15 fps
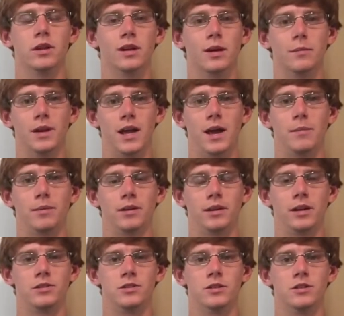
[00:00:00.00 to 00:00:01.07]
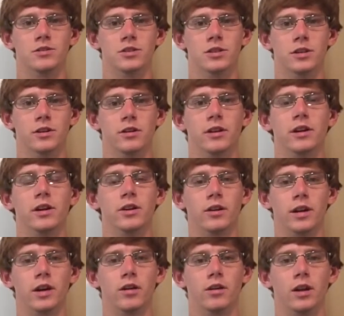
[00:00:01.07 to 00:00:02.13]
and I'm an application engineer here
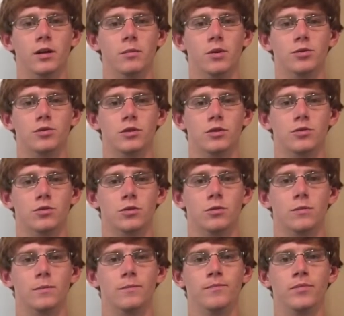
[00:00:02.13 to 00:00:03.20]
at Carolina Motion Control.